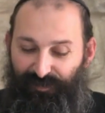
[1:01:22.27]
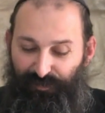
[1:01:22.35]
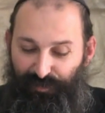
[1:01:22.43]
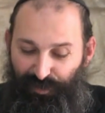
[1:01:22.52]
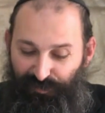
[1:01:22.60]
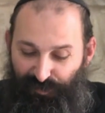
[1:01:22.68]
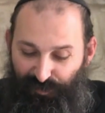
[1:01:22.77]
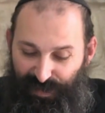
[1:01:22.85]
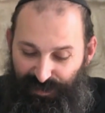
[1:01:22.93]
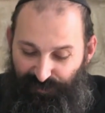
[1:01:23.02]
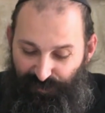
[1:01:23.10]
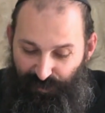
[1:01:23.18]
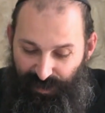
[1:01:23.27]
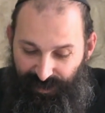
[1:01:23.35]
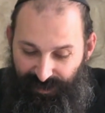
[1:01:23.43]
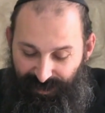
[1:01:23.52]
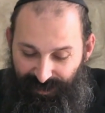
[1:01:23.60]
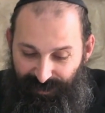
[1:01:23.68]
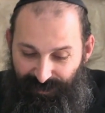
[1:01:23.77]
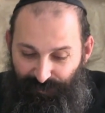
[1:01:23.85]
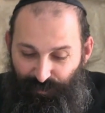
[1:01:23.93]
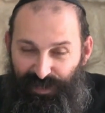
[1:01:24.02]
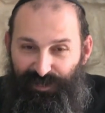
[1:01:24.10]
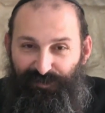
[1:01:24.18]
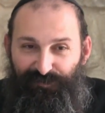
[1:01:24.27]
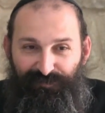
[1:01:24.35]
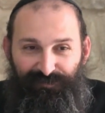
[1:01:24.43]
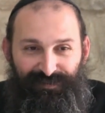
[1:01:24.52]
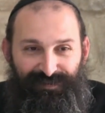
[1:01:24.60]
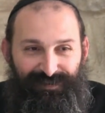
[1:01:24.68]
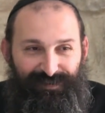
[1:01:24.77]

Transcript: should have a beautiful, restful week and a week of